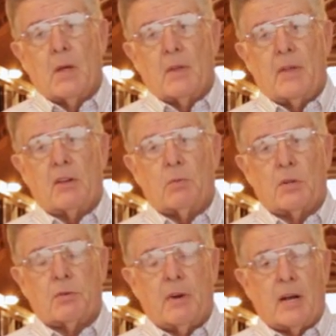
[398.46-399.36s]
that's
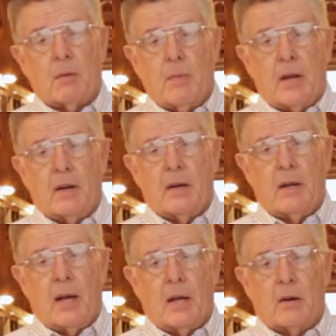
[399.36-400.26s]
what's recommended,
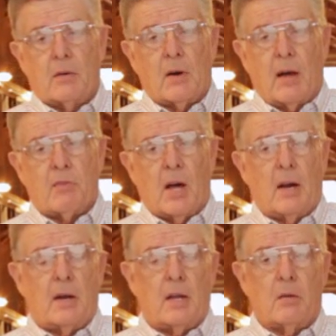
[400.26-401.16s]
and I've
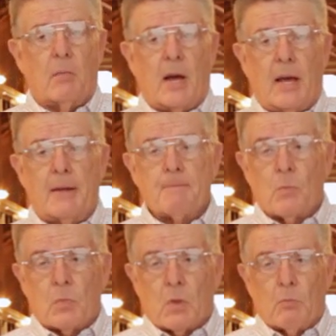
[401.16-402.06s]
got it in my,
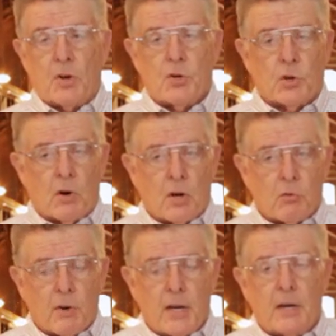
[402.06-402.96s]
be sure
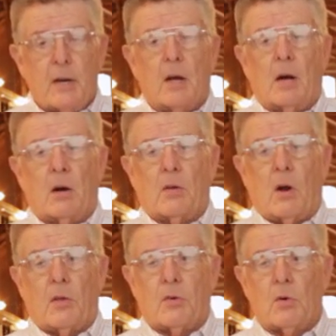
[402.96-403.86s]
and read
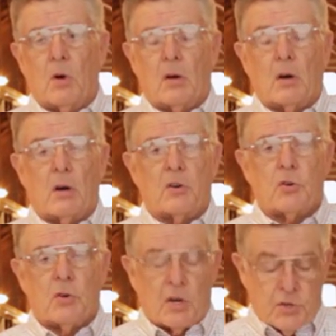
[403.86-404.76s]
through on our
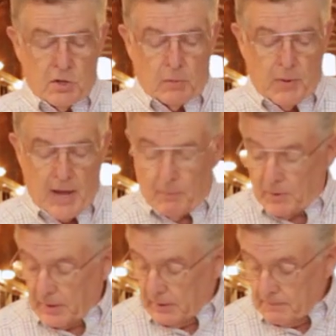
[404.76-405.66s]
instructional
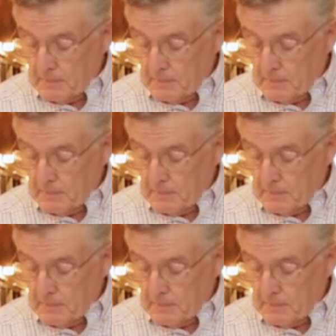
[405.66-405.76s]
pamphlet.